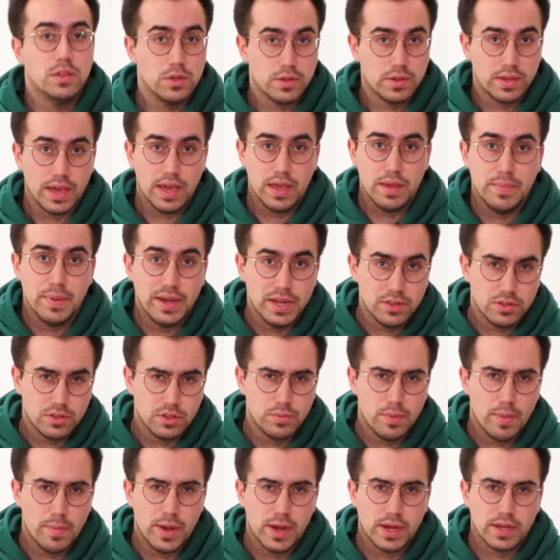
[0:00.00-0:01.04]
the UK, many
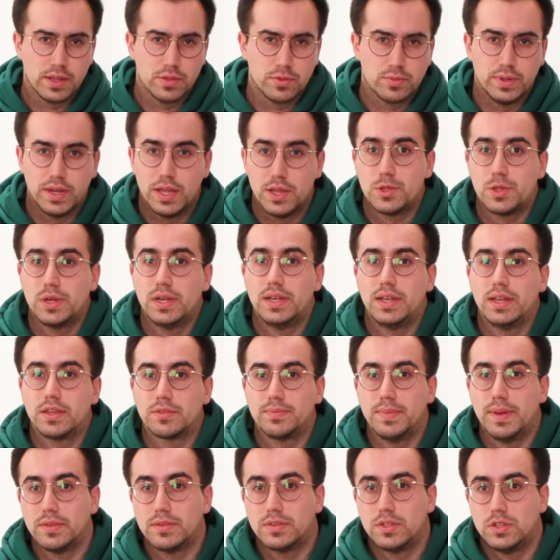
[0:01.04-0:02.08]
supermarkets will actually list
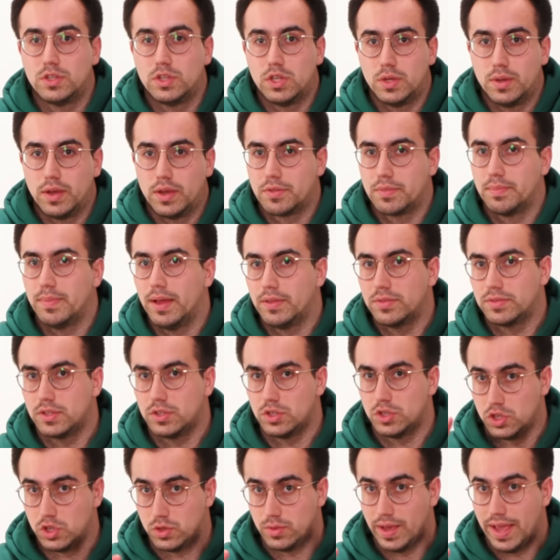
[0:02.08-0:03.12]
Mountain Dew as Mountain
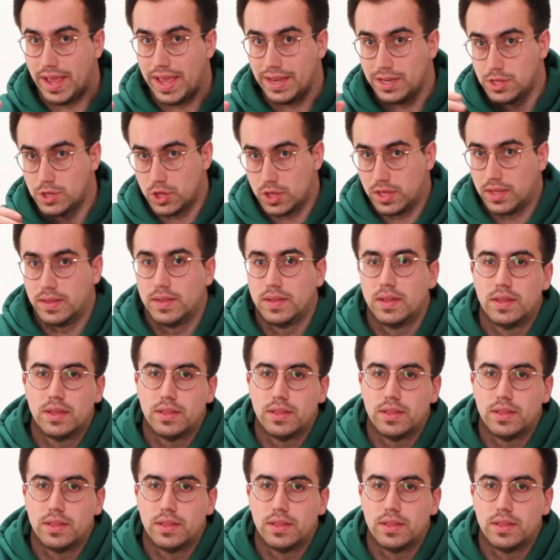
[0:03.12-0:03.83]
Dew Energy.